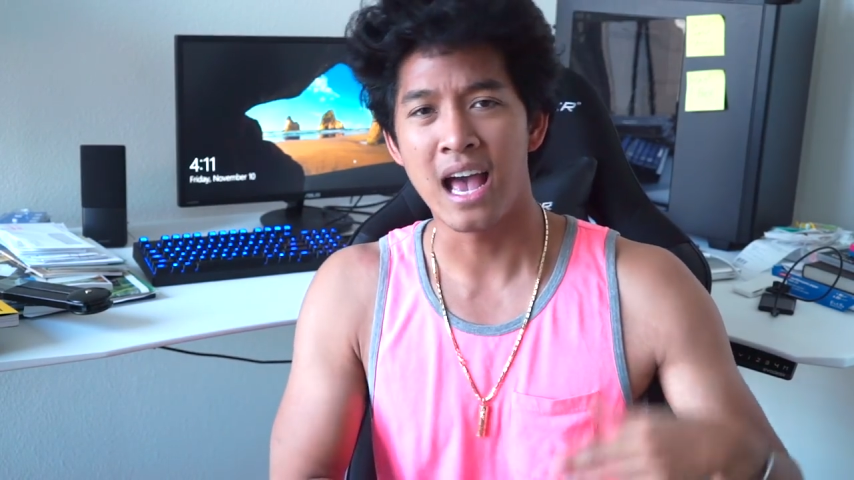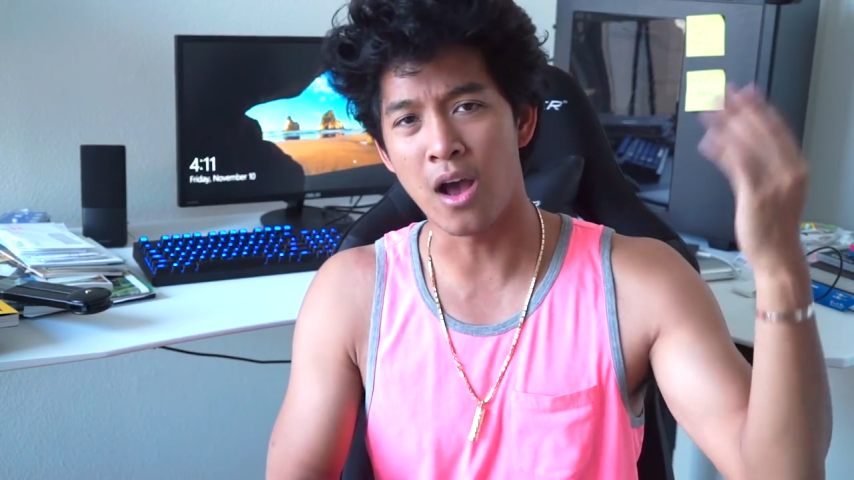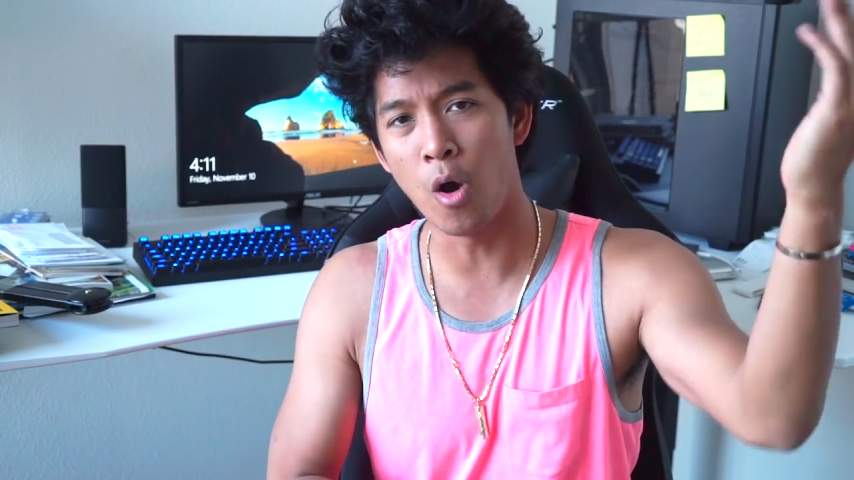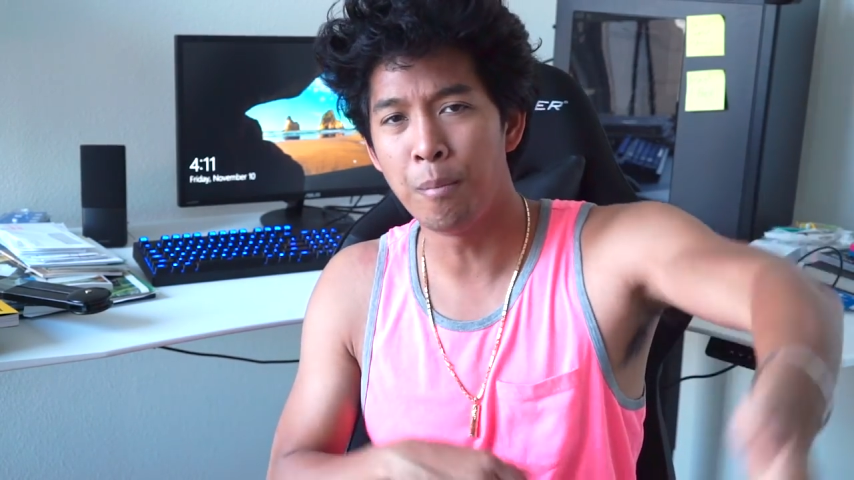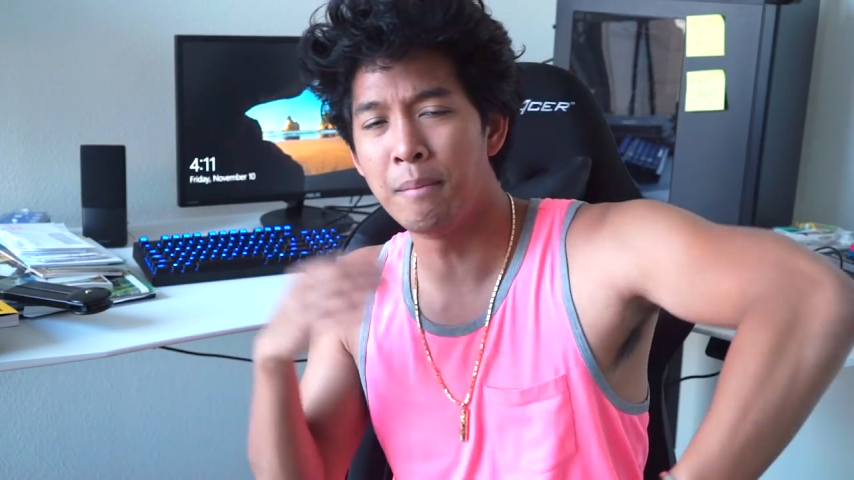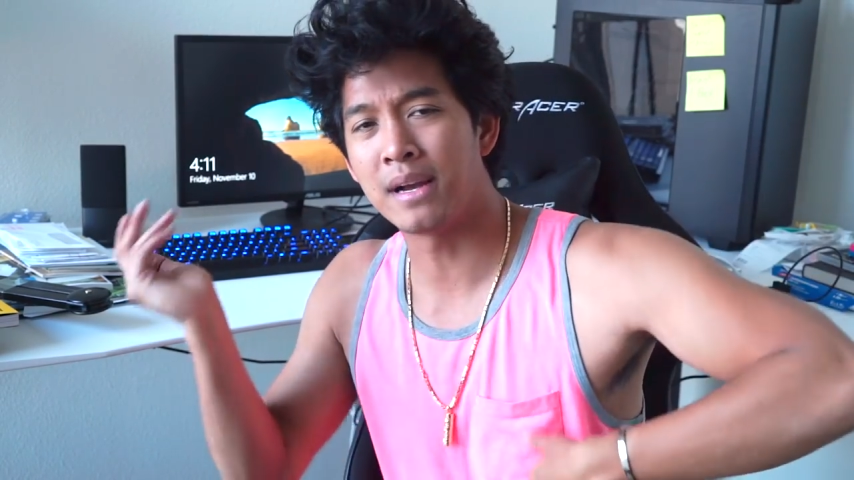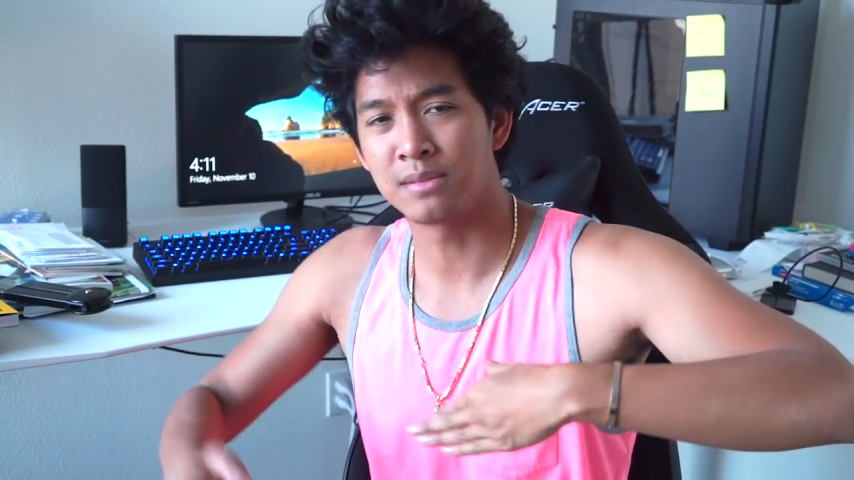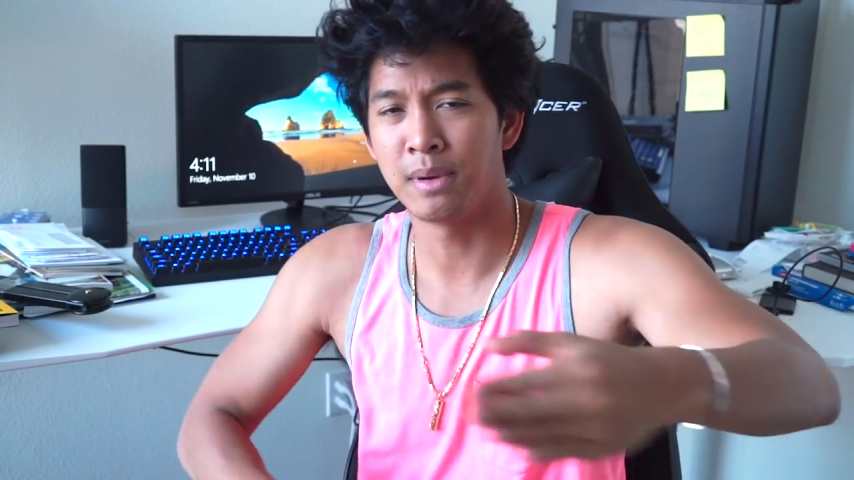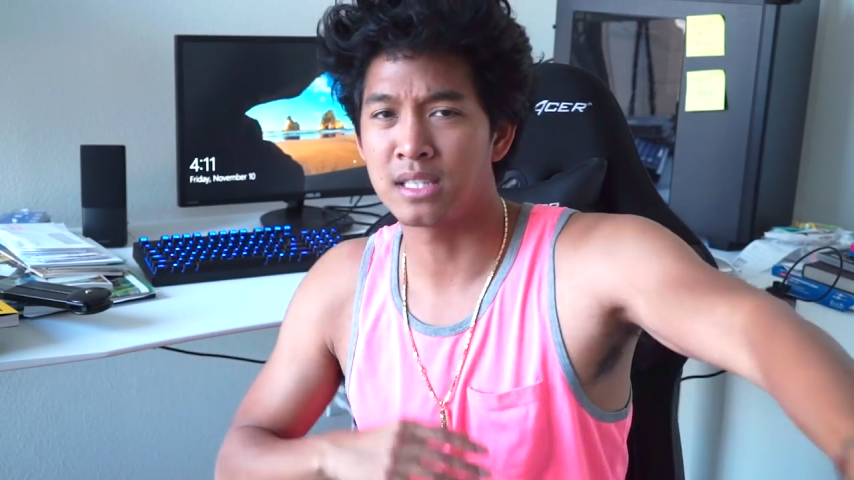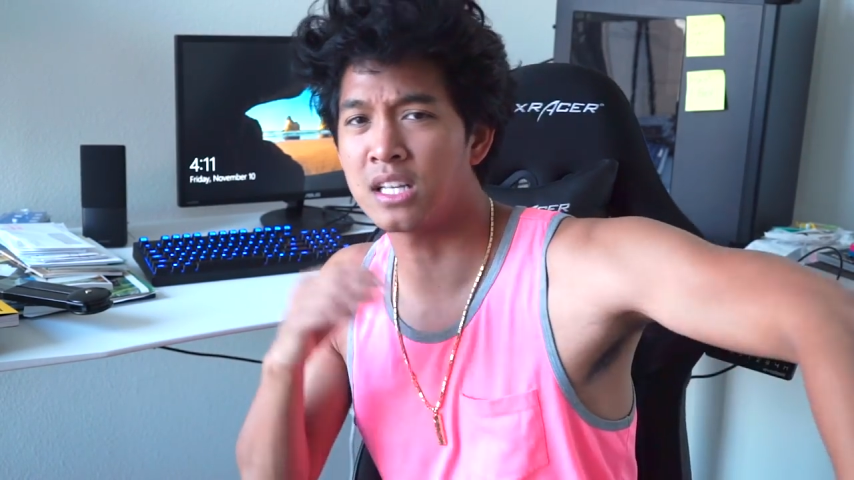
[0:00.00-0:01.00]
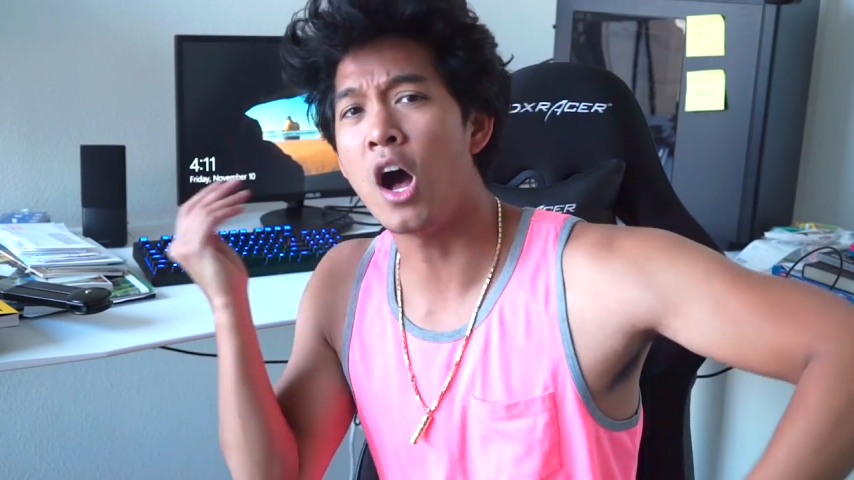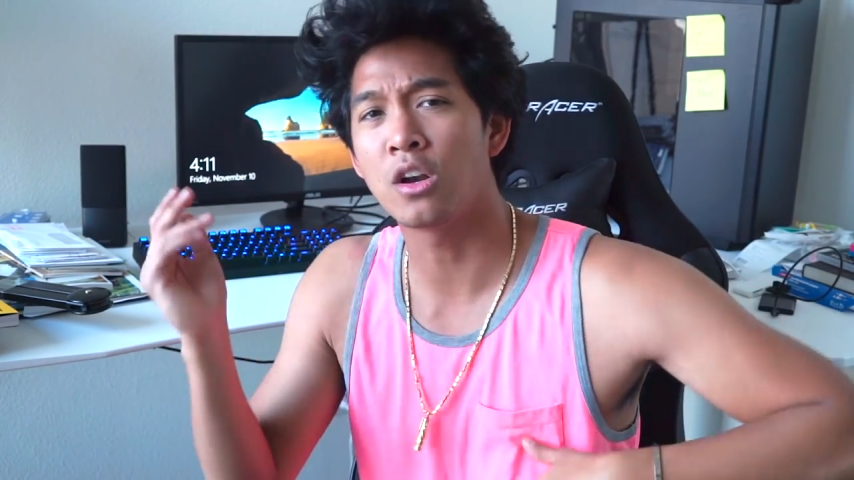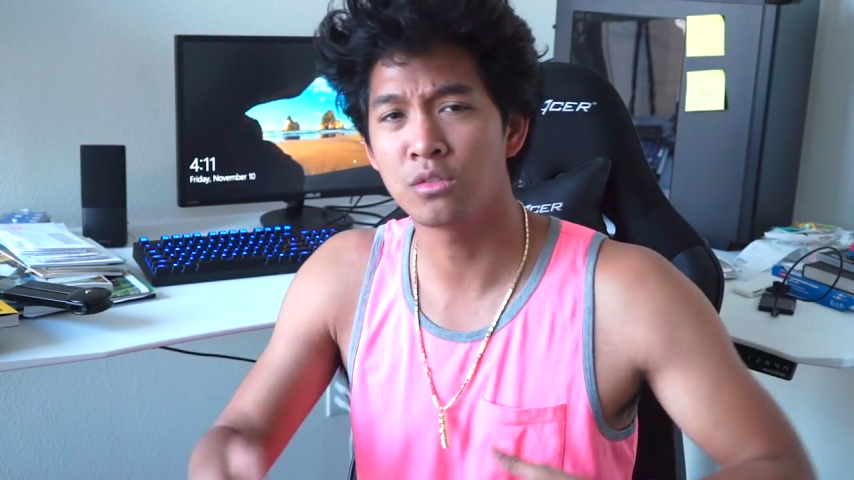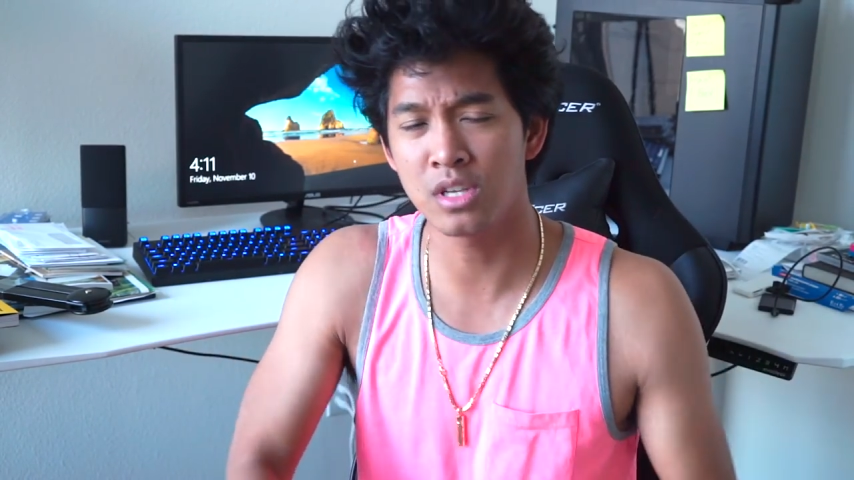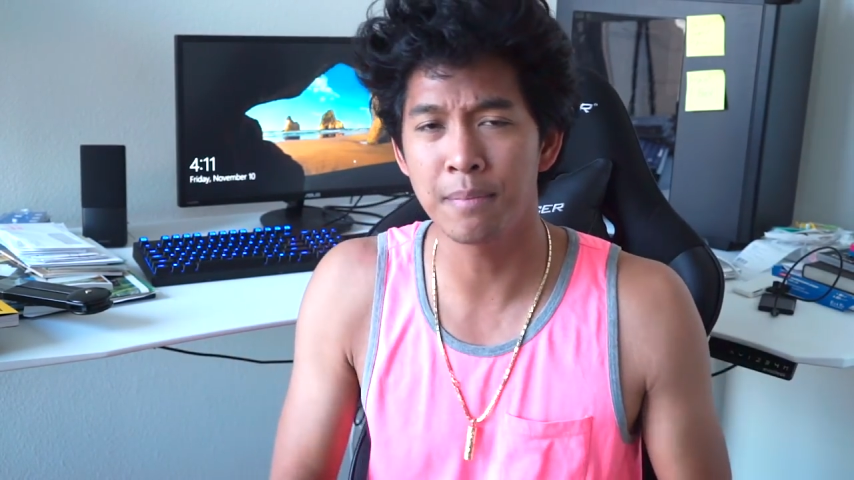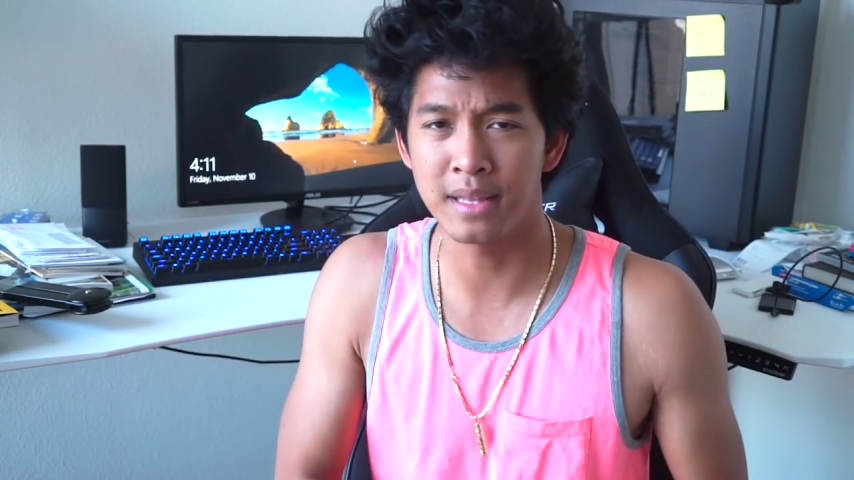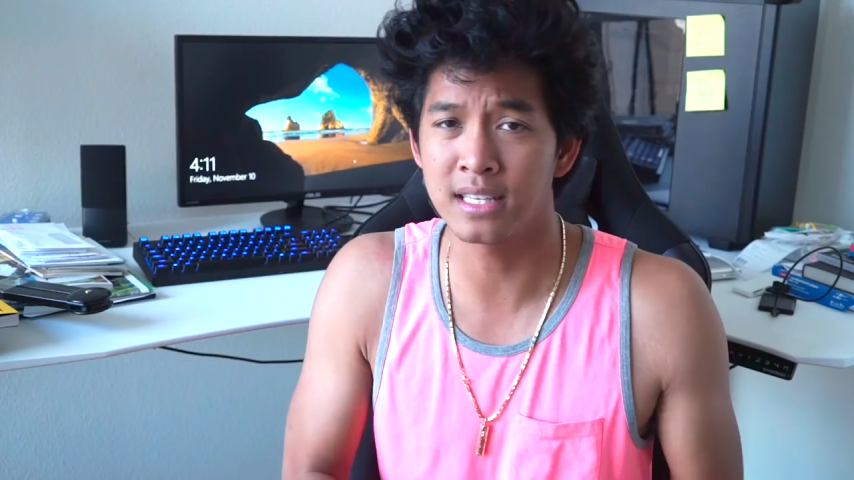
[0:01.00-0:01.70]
I open my McDonald's up.